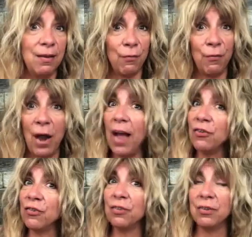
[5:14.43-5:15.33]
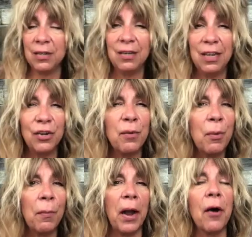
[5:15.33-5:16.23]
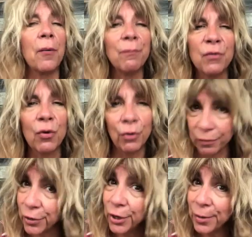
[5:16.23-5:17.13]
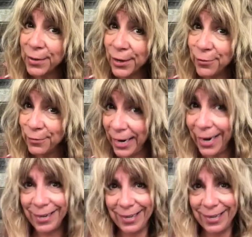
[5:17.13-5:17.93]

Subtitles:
Fresh, and you can prepare them. Don't overcook them, no, okay?